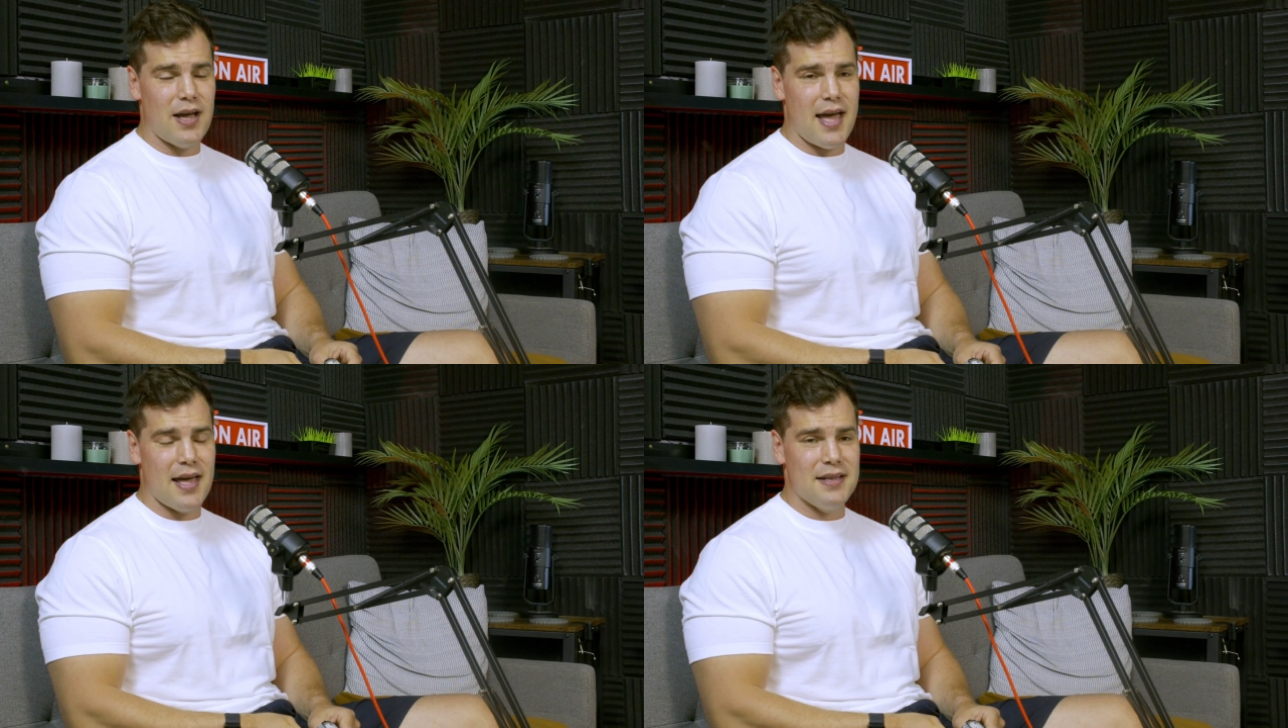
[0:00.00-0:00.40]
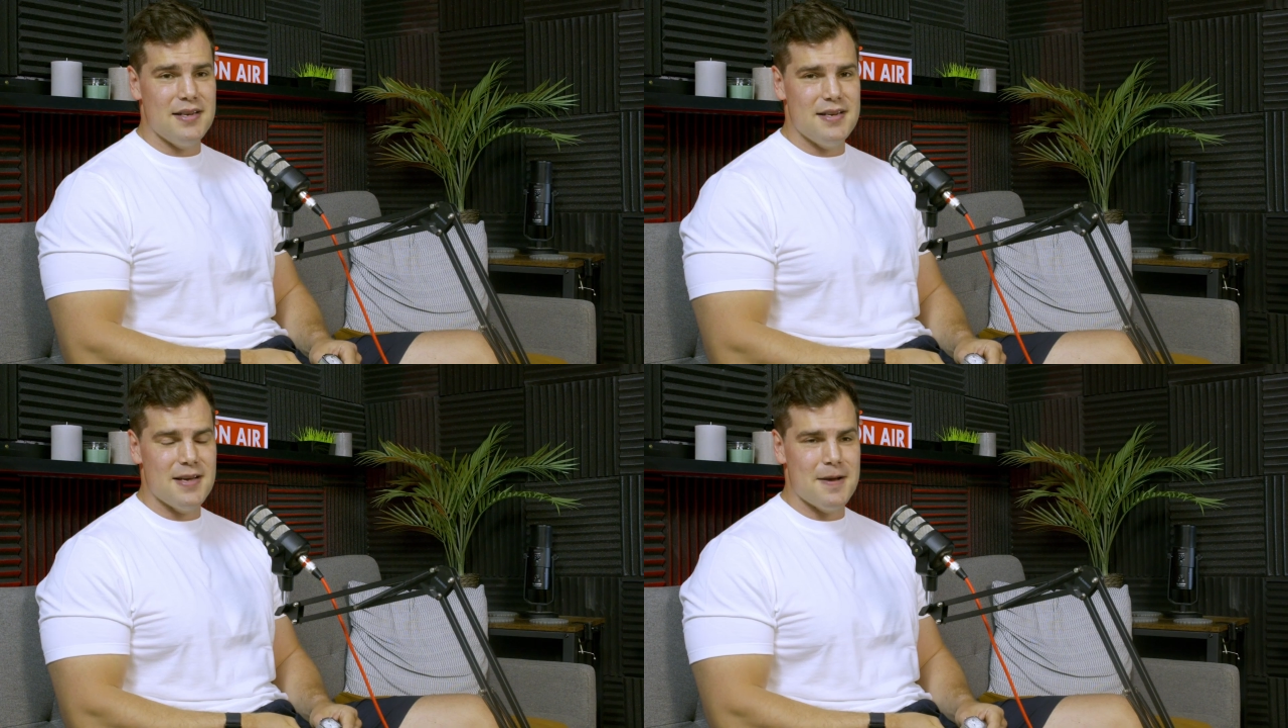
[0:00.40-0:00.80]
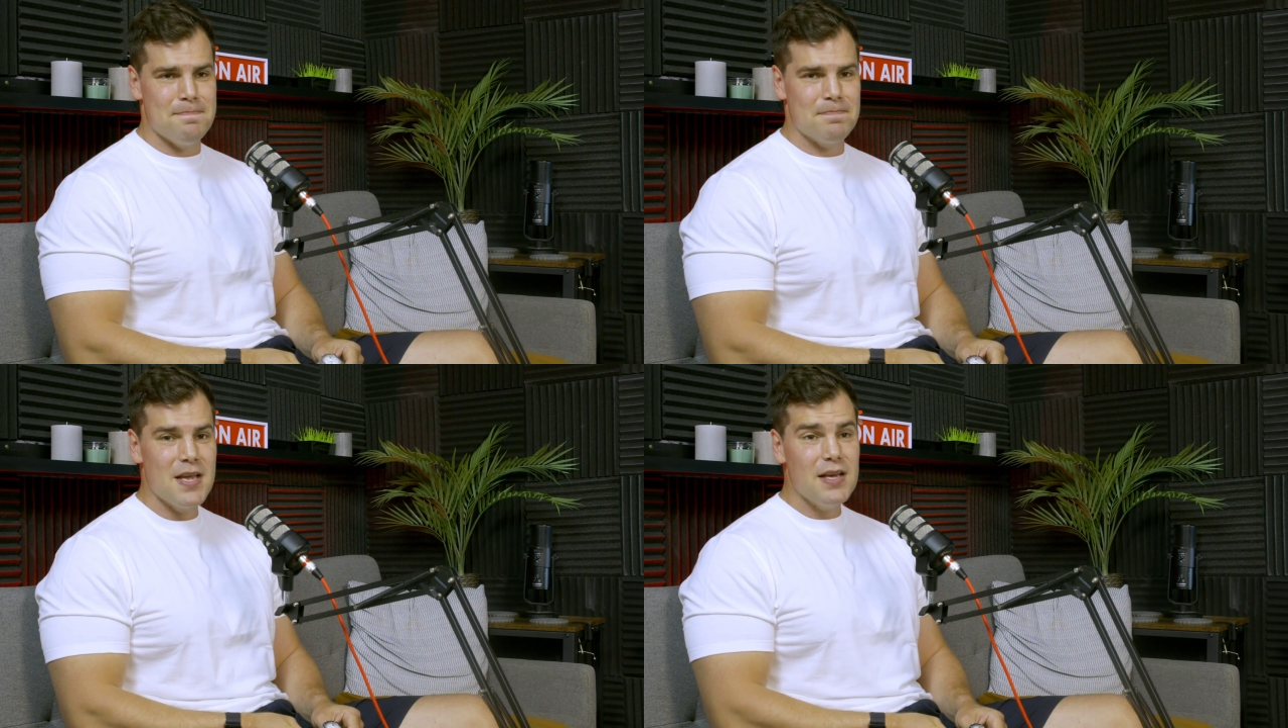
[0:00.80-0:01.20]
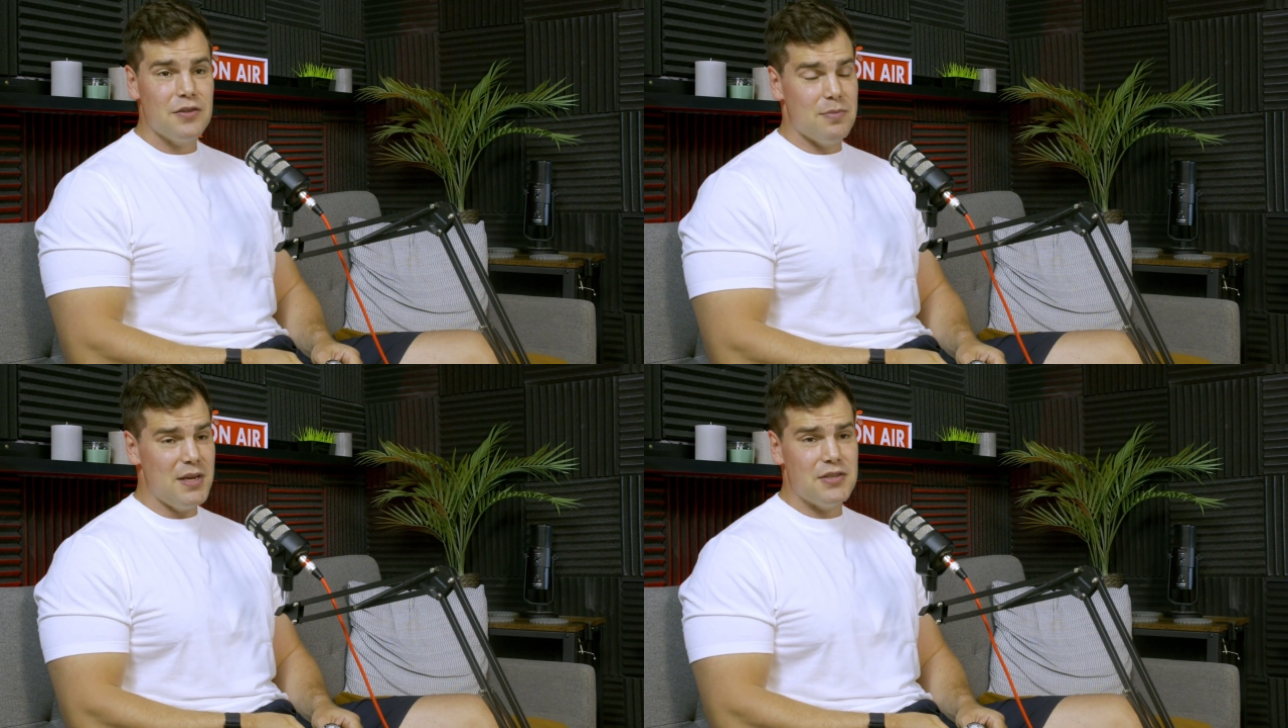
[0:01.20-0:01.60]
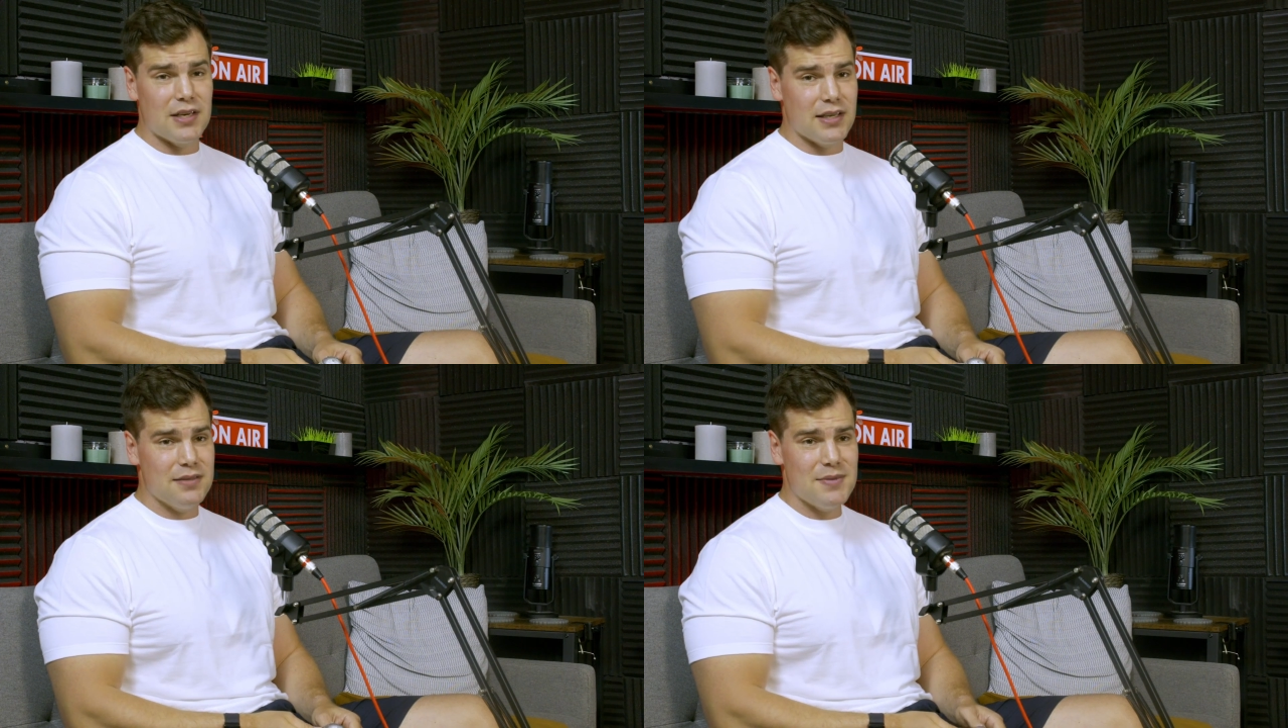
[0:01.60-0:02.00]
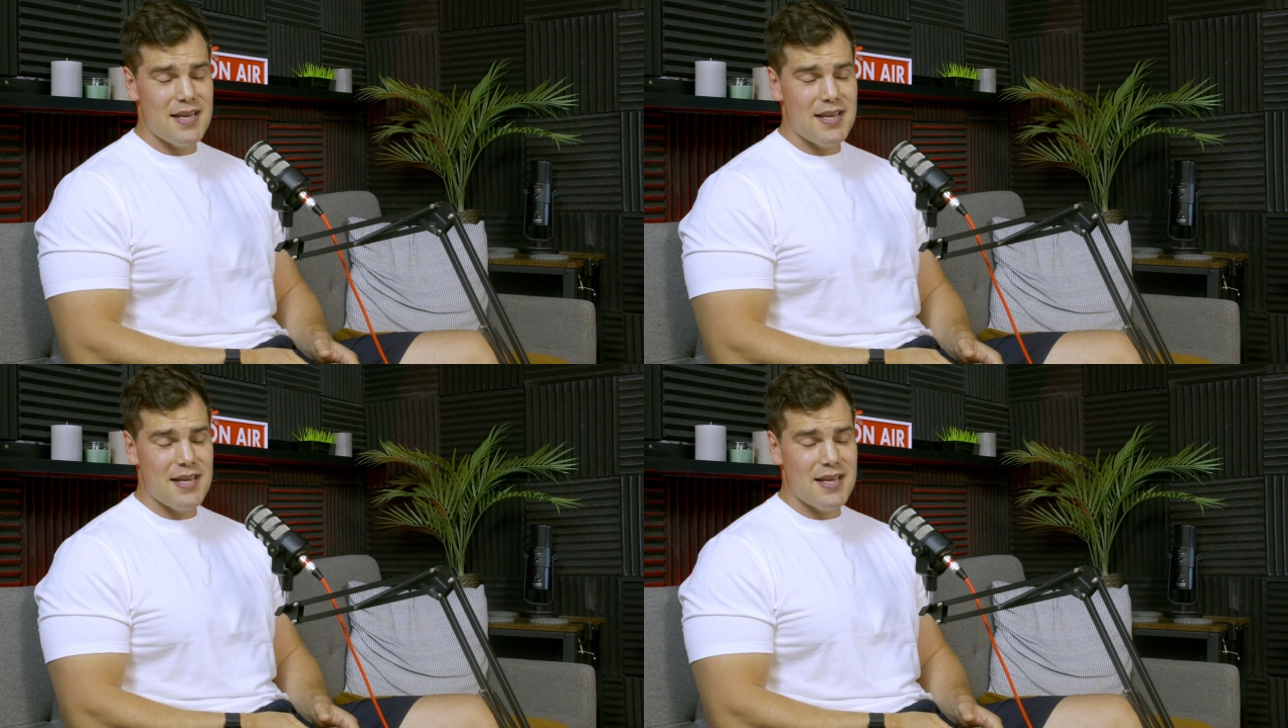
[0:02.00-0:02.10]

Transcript: And so basically,